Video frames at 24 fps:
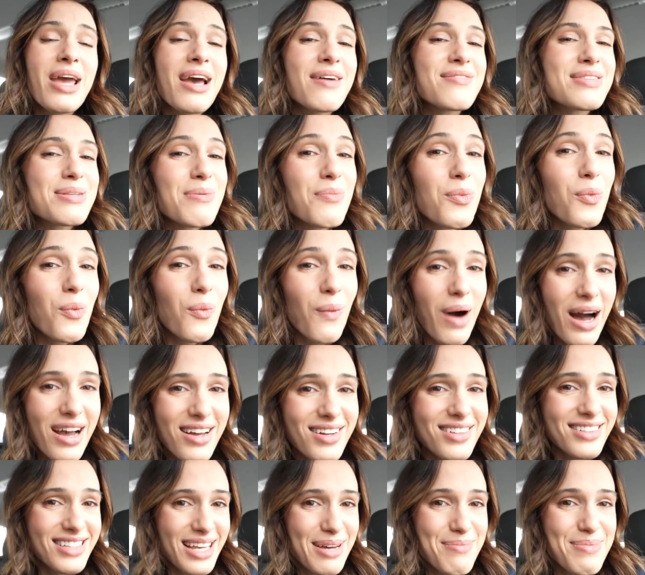And we have some
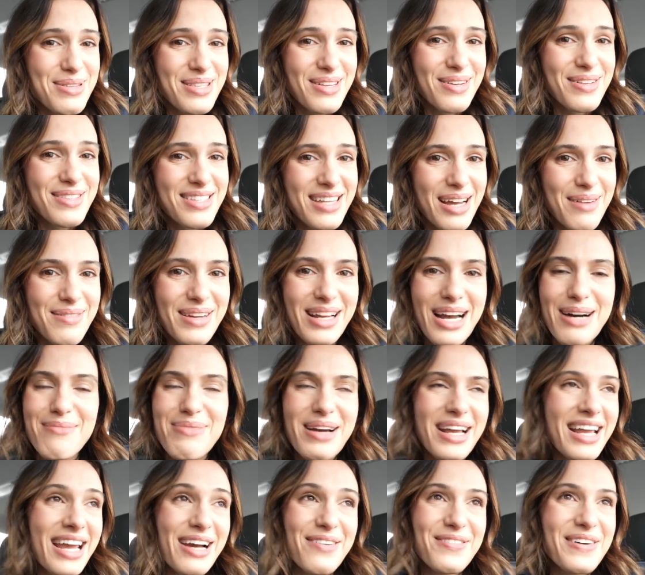wild episodes coming
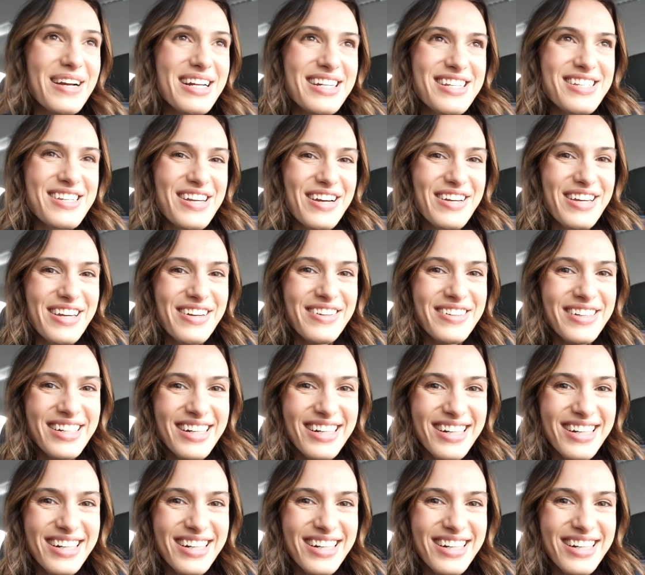up. I can't wait to show you.